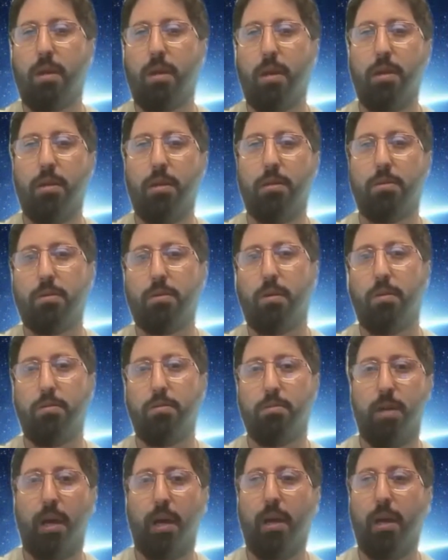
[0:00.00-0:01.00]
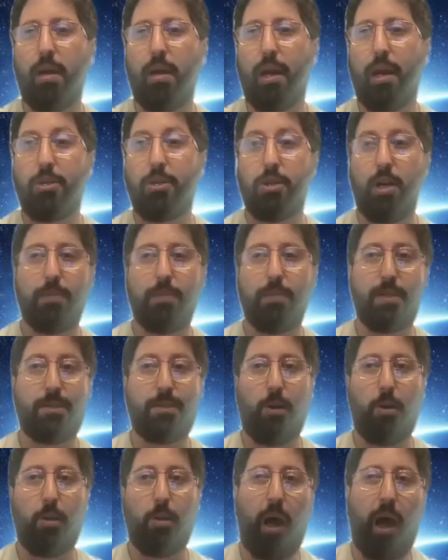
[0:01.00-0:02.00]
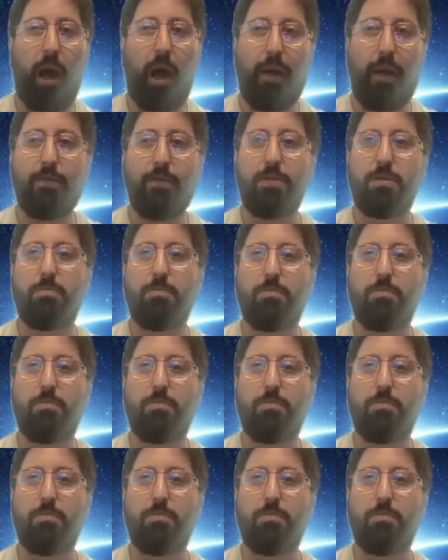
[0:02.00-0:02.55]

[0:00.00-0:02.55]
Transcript: It's their day and night jobs. It's their lives.